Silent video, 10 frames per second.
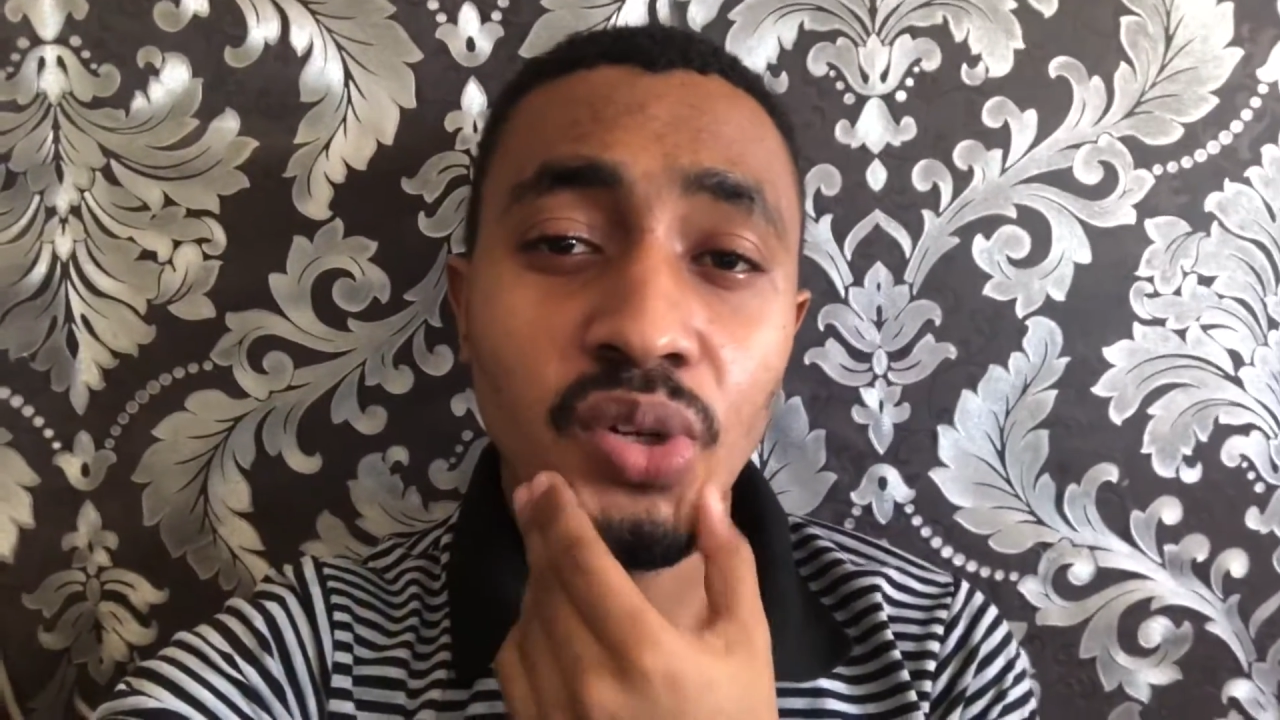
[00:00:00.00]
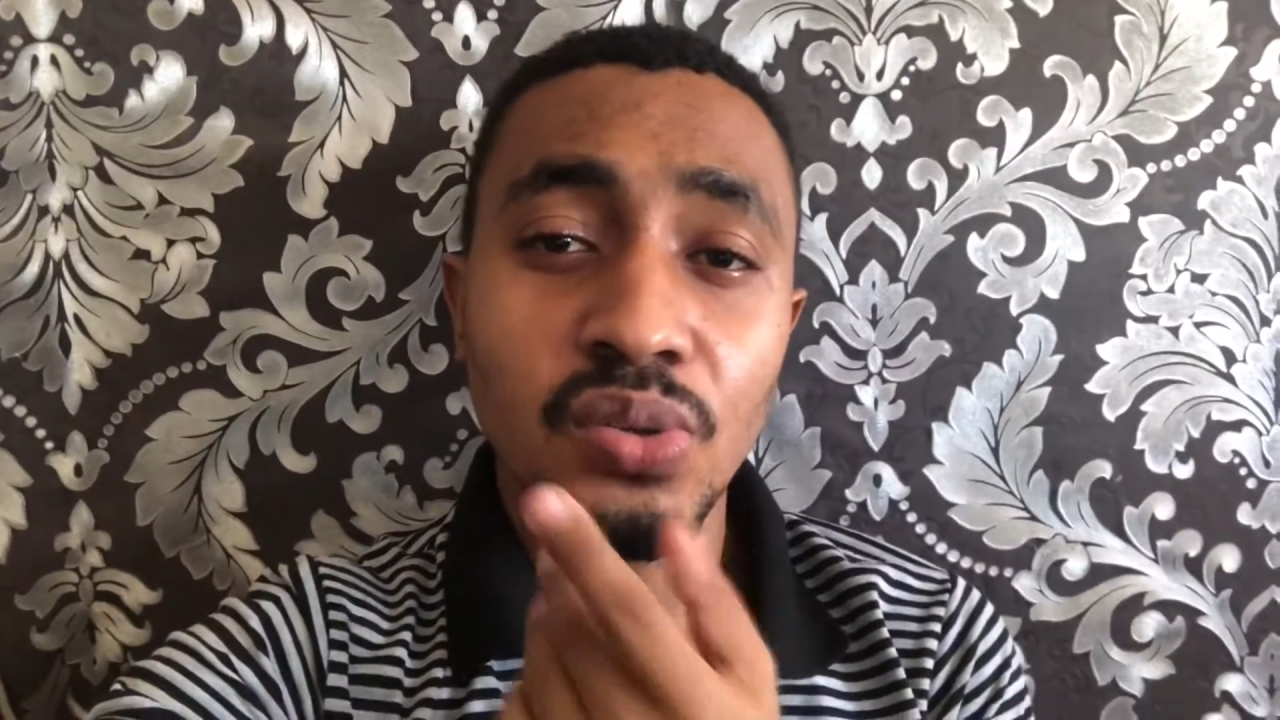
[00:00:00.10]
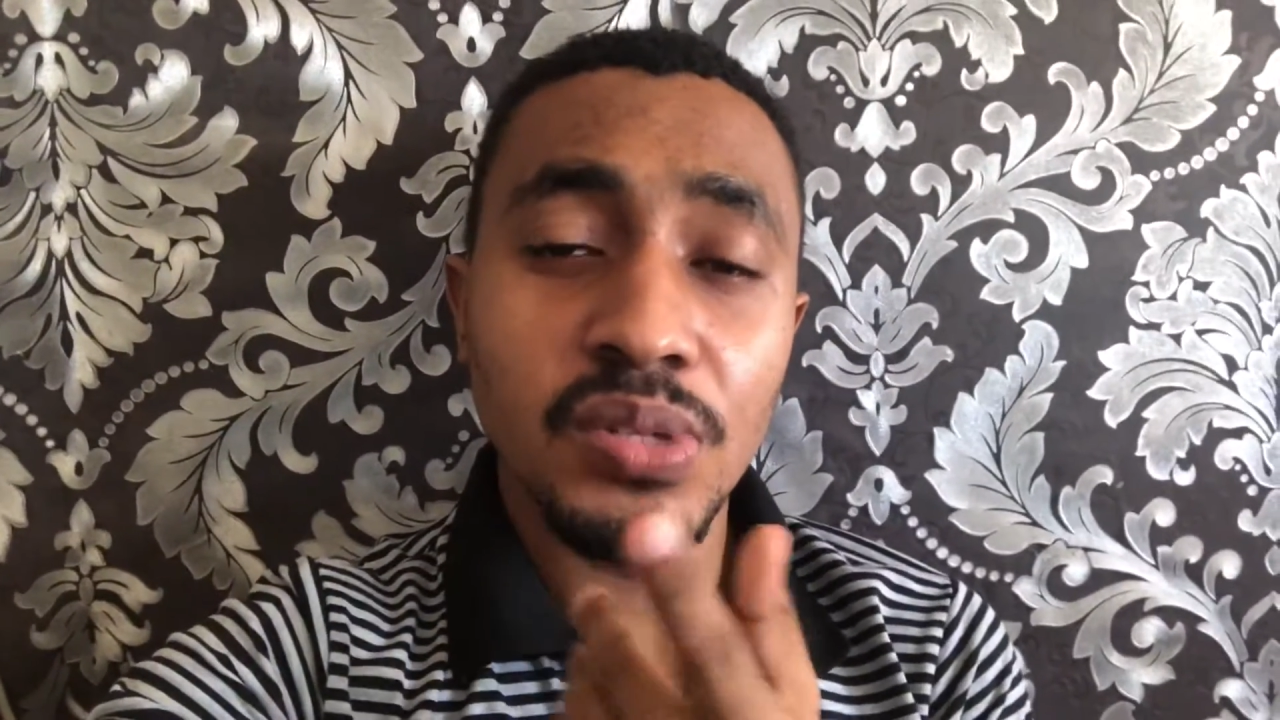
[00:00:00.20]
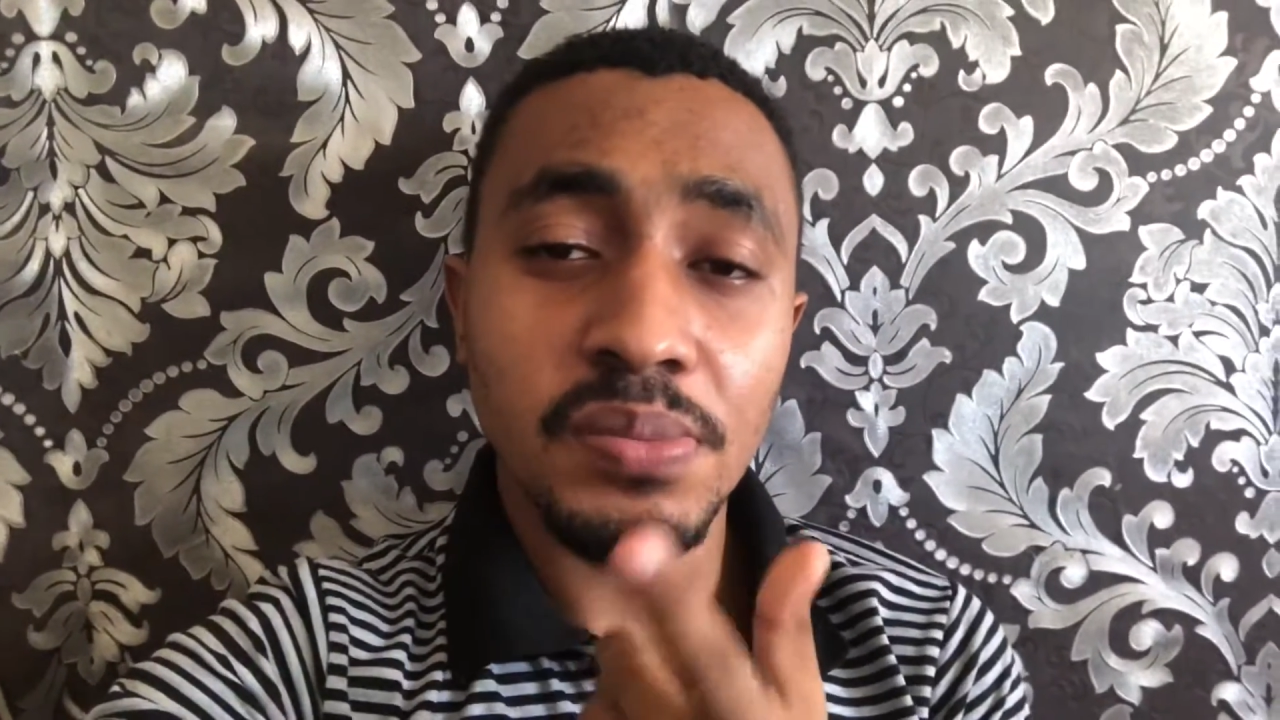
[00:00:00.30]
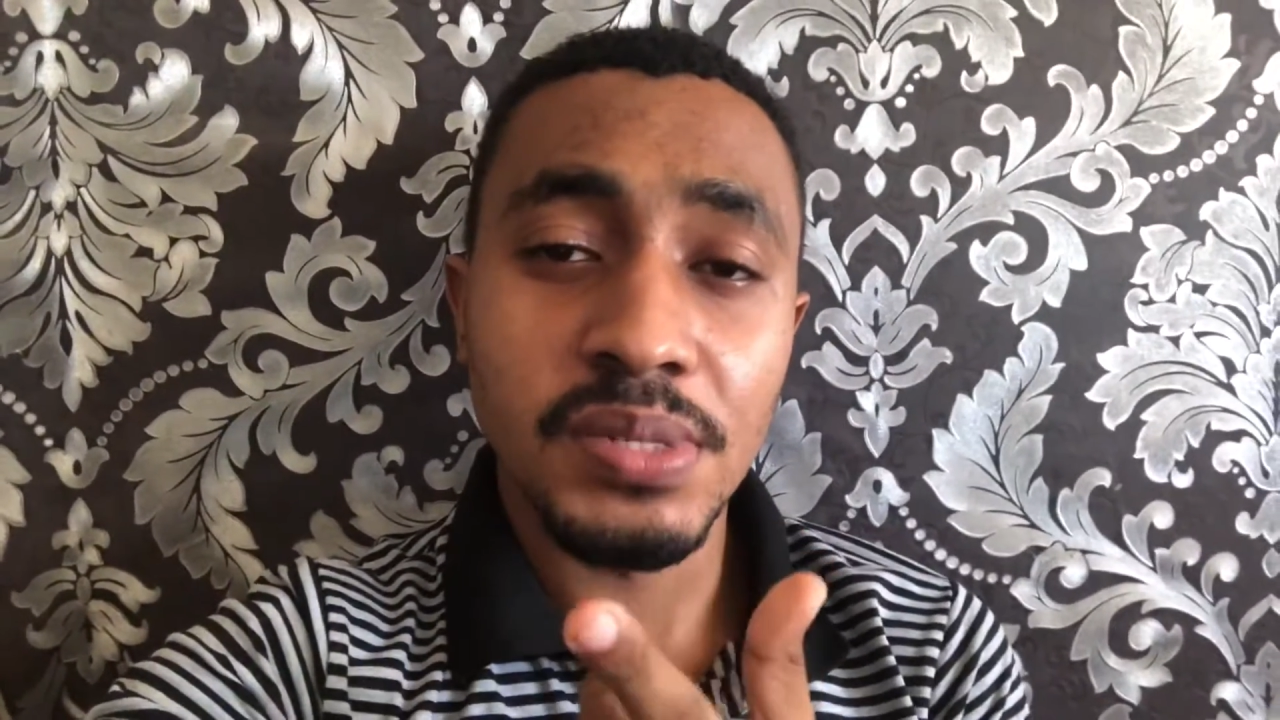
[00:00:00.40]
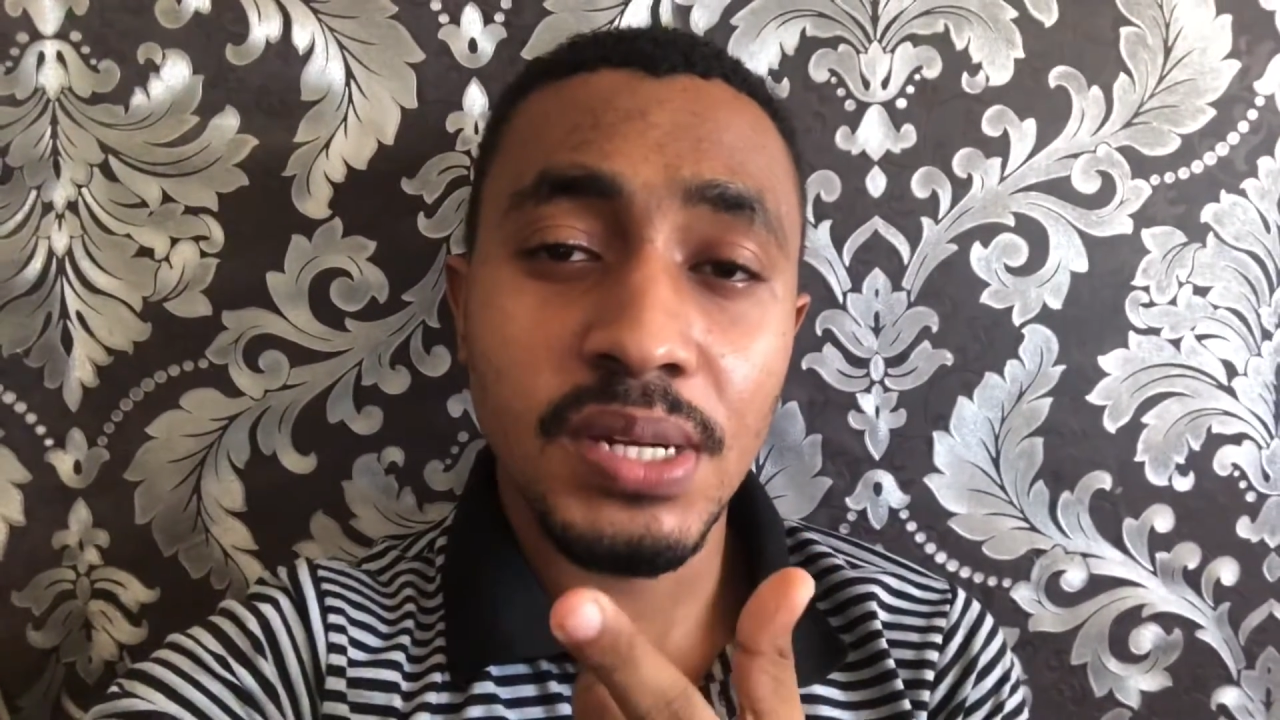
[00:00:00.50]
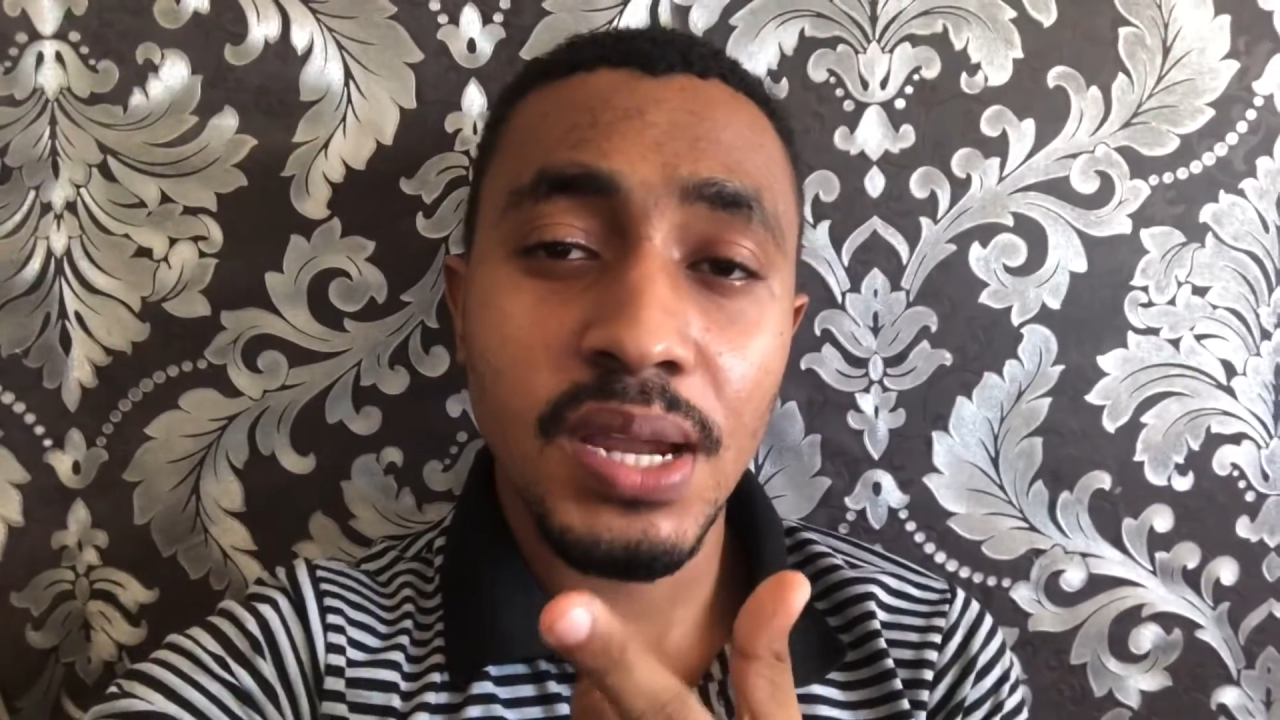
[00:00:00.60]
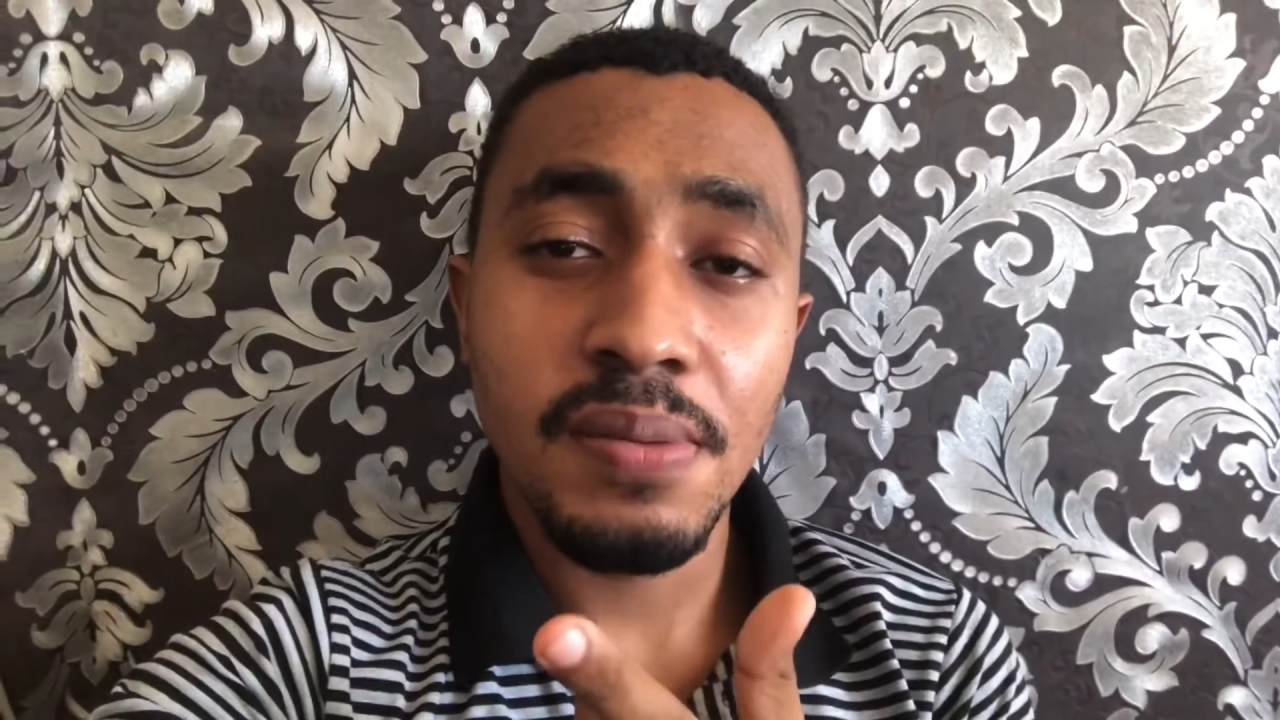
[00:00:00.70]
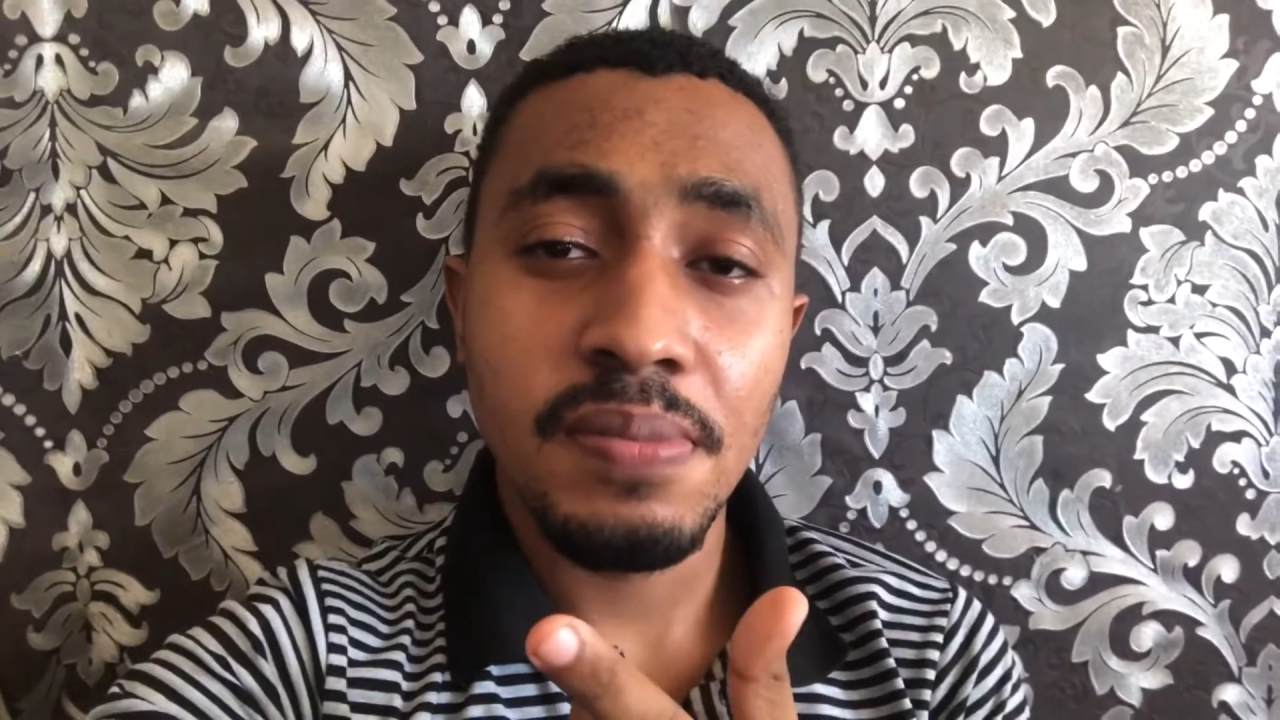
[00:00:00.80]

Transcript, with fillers: subscribe